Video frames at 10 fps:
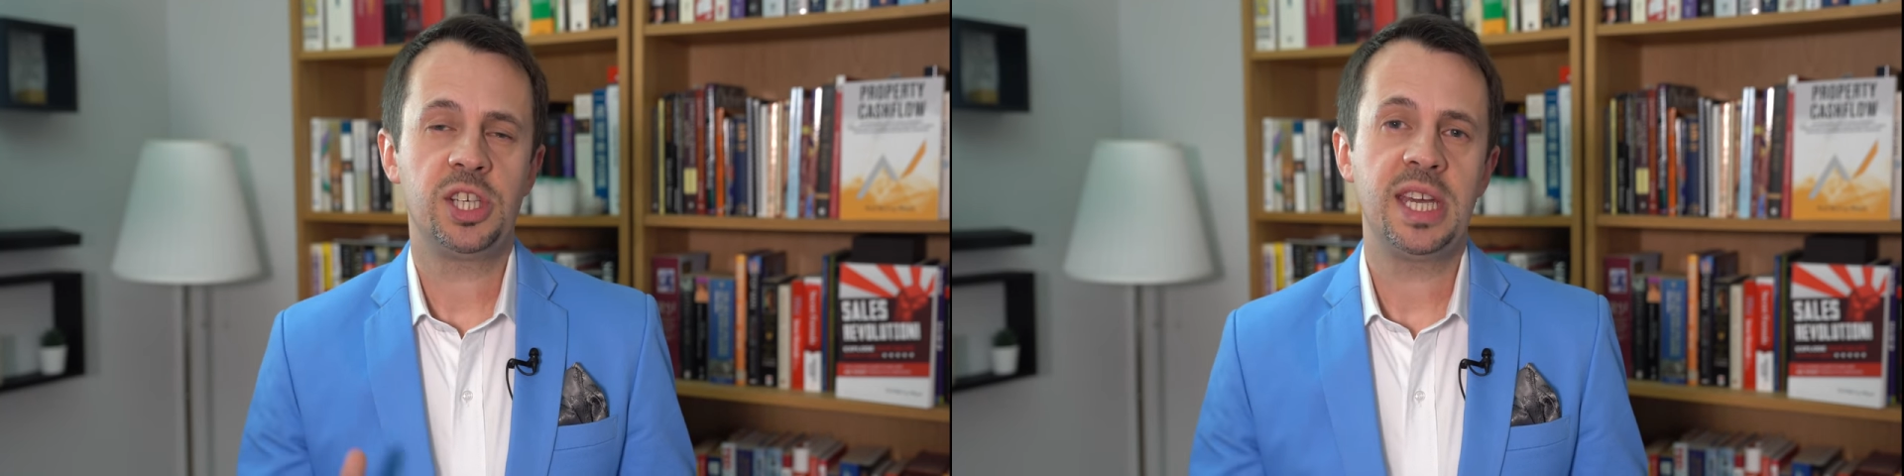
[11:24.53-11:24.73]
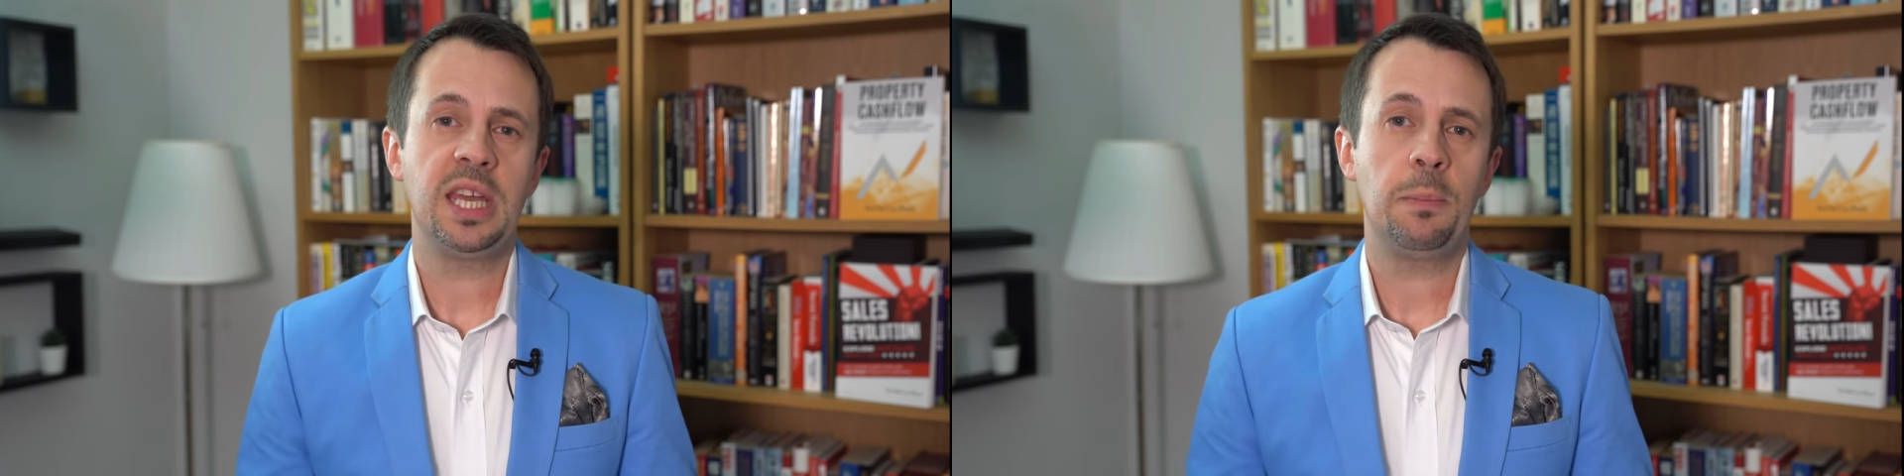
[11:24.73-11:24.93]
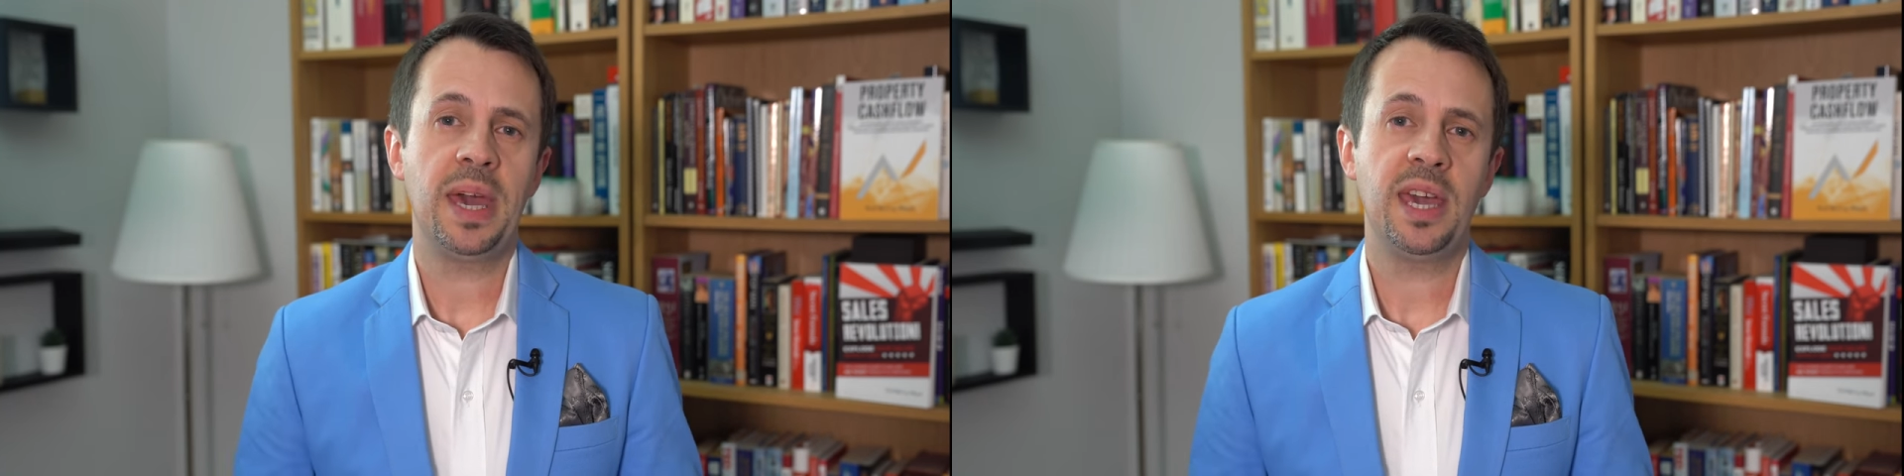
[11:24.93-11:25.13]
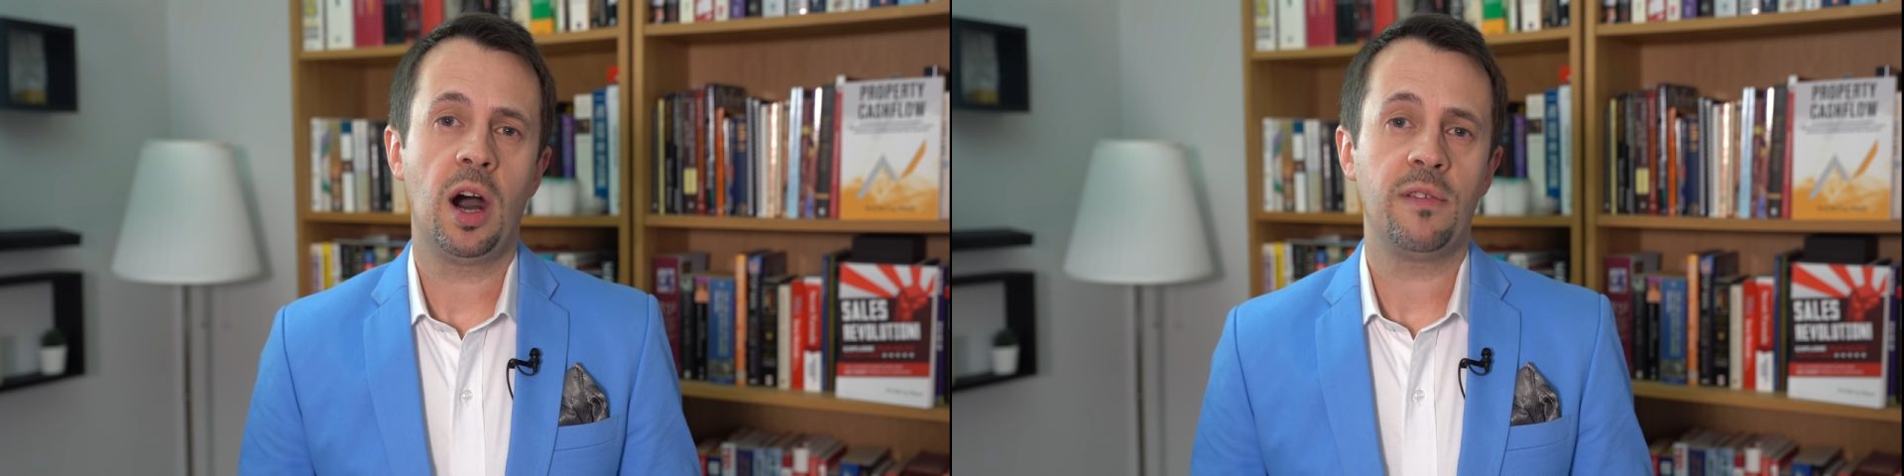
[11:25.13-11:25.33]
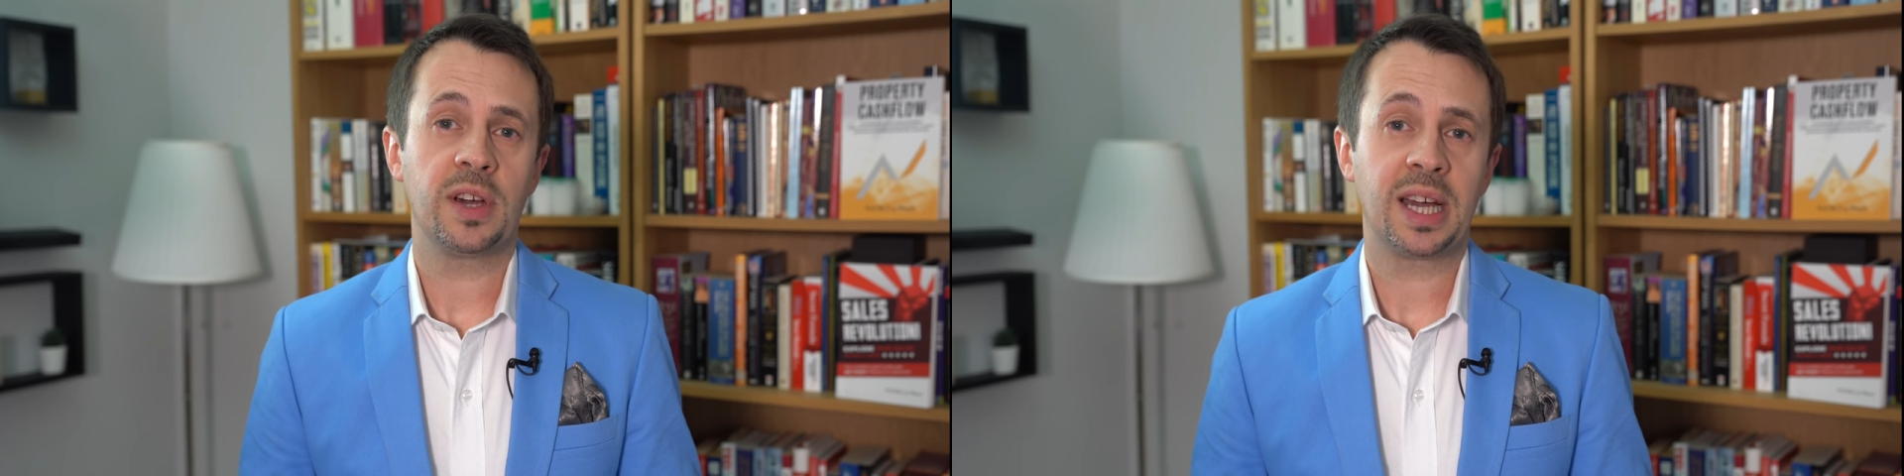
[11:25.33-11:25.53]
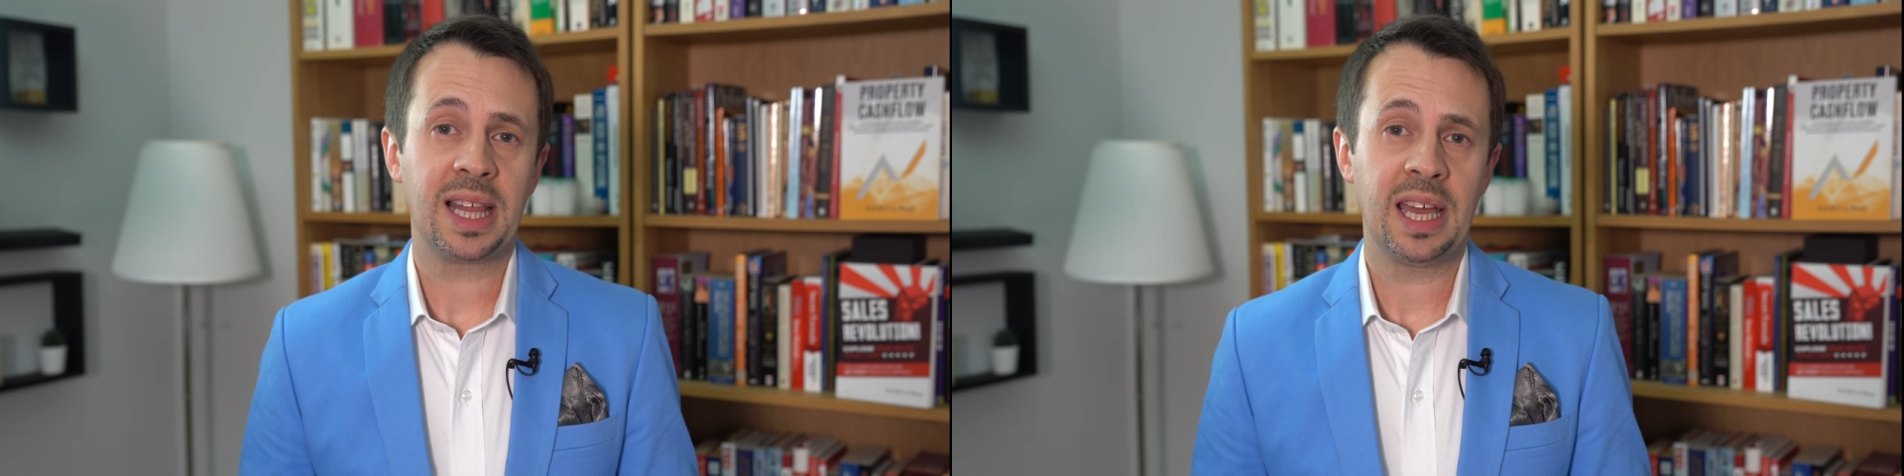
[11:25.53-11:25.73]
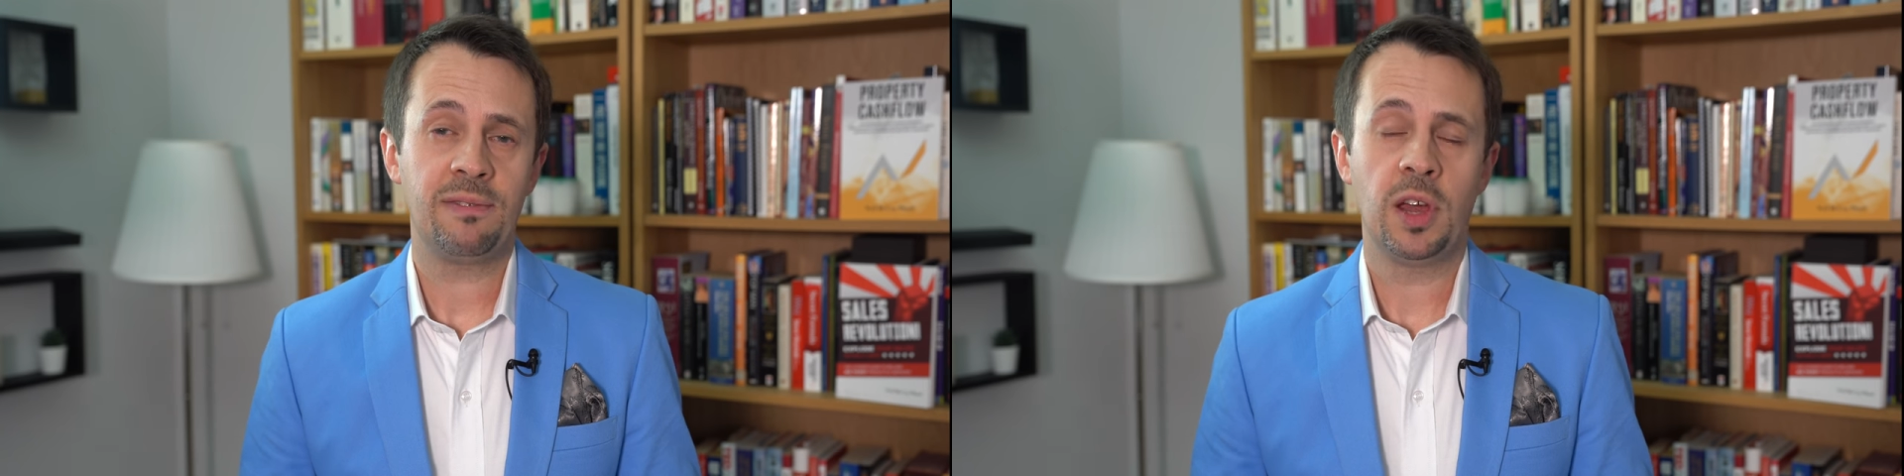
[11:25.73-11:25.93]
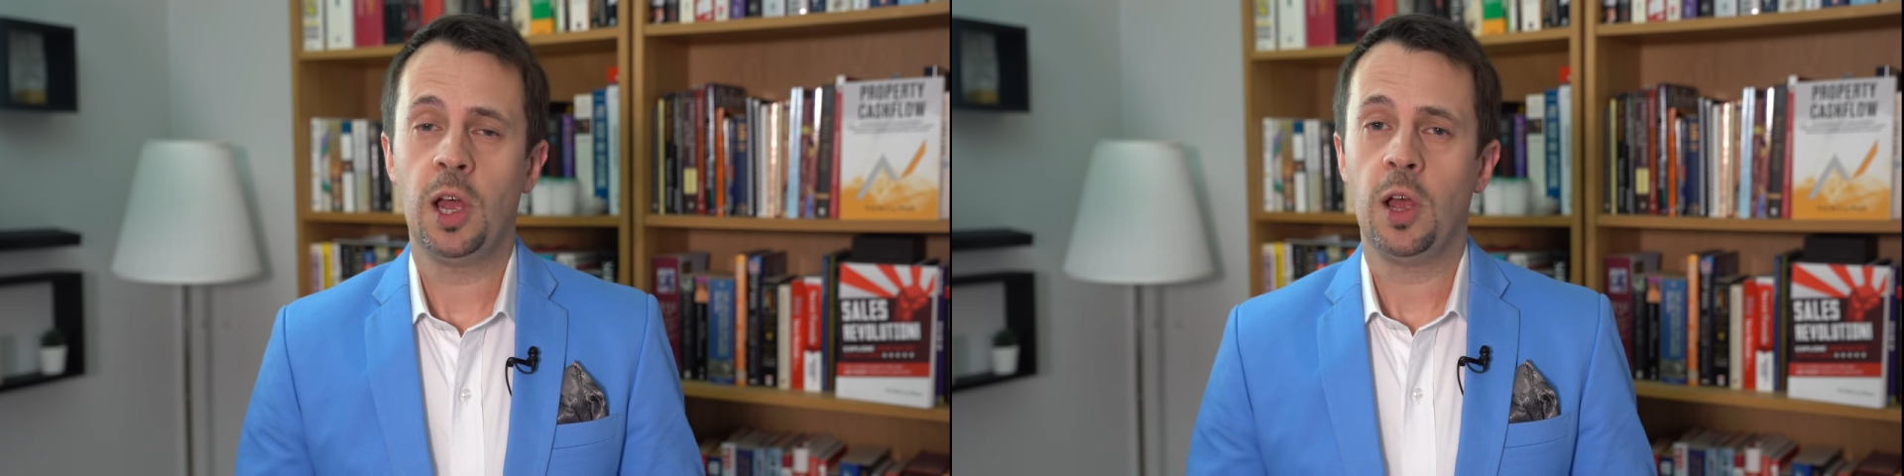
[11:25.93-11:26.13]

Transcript: GDP off a cliff,